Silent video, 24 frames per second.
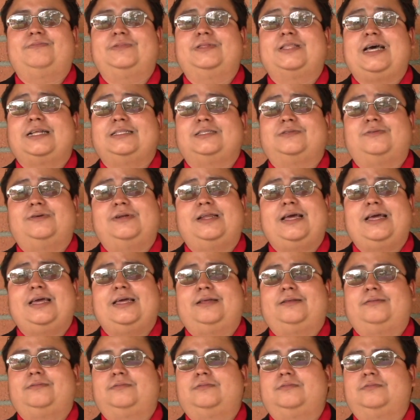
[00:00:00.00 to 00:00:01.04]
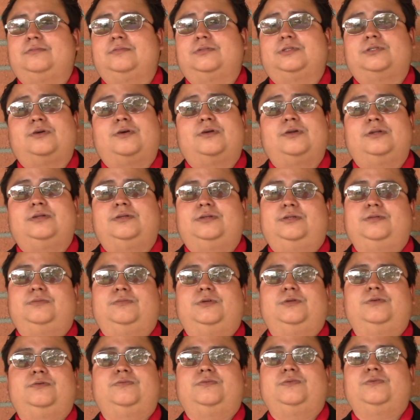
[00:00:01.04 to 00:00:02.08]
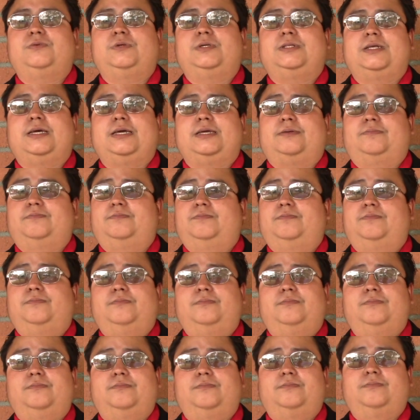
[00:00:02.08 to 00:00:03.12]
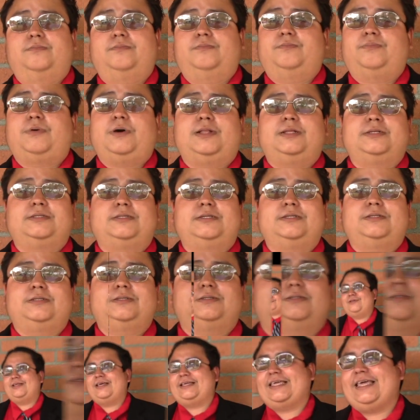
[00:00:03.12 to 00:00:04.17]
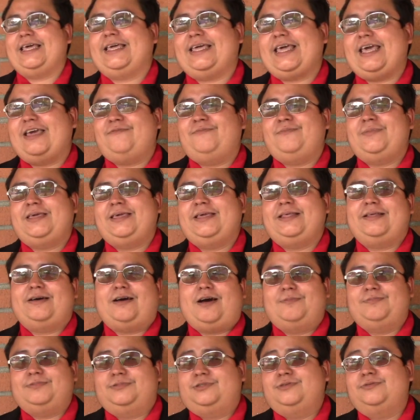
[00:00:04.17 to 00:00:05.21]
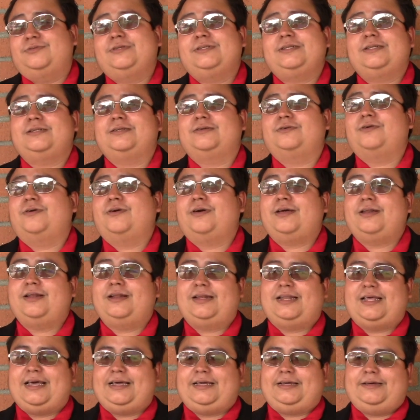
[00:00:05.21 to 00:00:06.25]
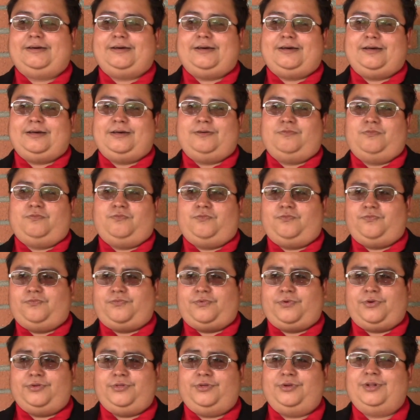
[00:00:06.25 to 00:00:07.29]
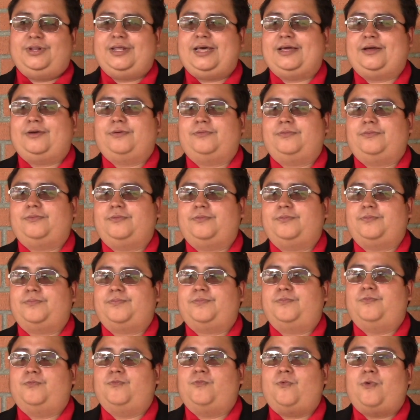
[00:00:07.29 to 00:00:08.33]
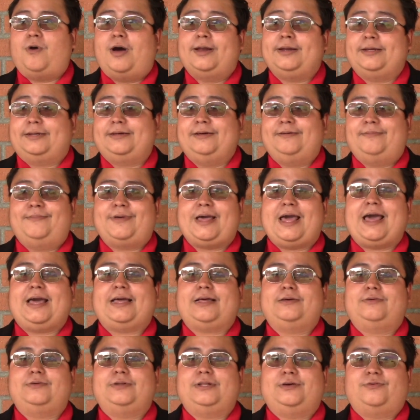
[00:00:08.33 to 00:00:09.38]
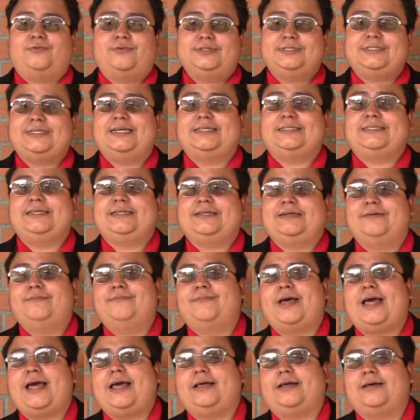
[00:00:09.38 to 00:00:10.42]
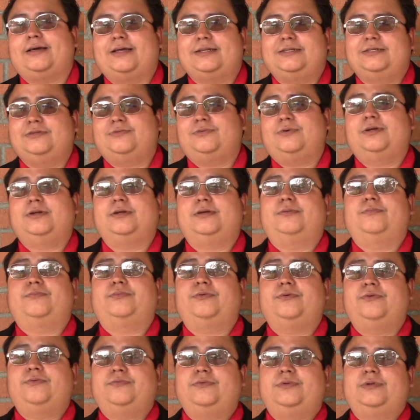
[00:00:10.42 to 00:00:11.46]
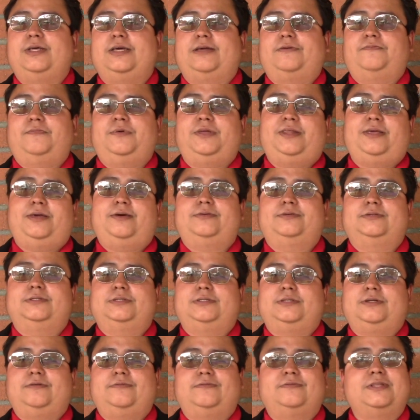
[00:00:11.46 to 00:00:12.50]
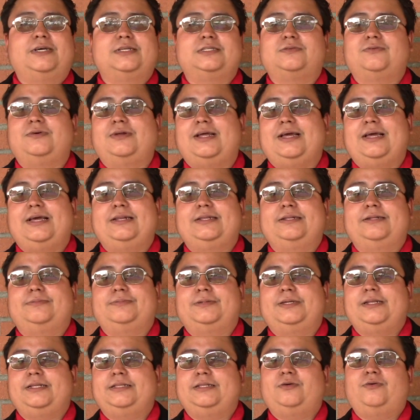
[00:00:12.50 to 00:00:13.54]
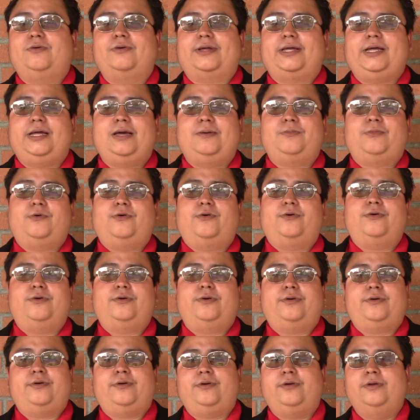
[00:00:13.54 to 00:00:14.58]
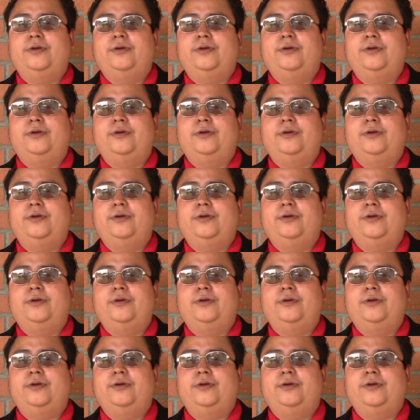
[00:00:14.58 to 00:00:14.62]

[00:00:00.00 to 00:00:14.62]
that's when I started interviewing, like, politicians. Like, it gave me the opportunity to go ahead and, like, further, like, want to come back. Like, once I did come back, I did want to improve my, like, video and stuff, and that's when I ended up getting the whole camcorder,